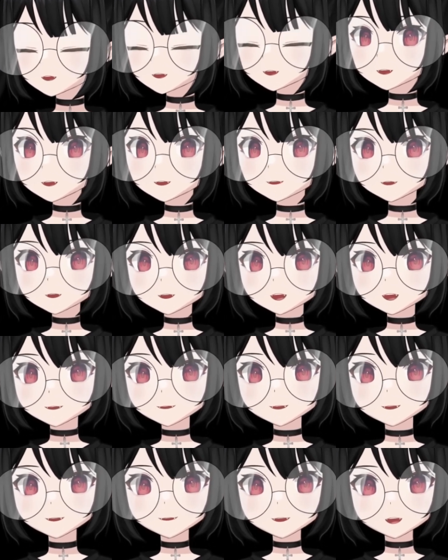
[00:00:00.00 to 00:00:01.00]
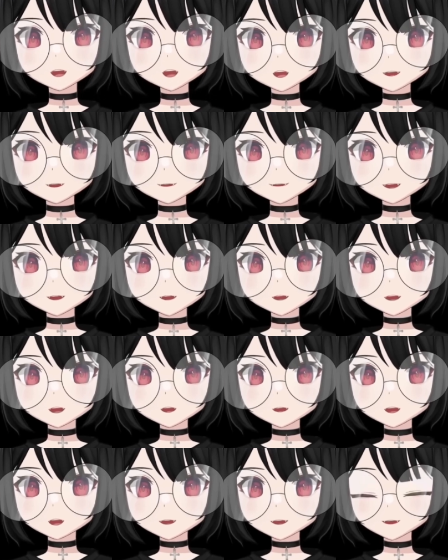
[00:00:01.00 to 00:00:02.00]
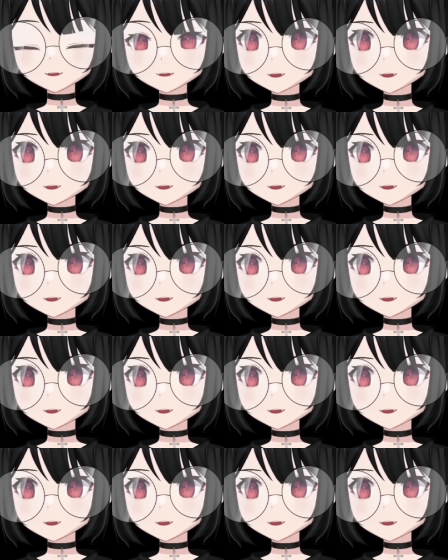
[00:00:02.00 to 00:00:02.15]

to make these owns on people and